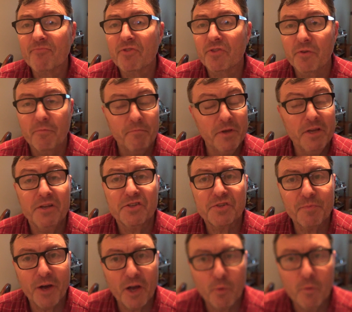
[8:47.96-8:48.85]
The
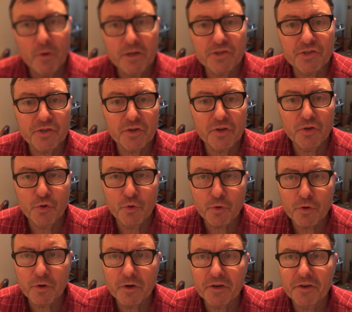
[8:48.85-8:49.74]
means by which
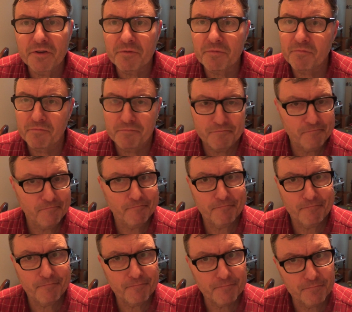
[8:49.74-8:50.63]
you could
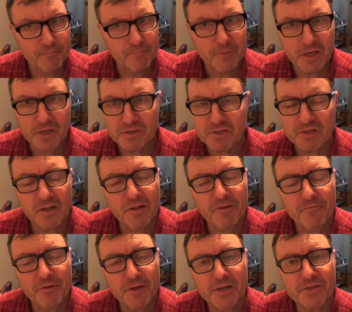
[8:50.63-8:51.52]
make
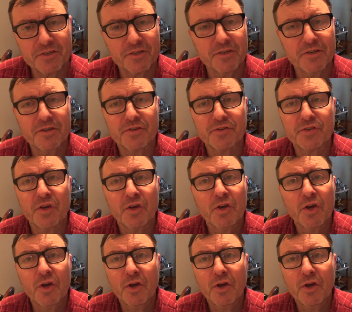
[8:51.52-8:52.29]
silly faces,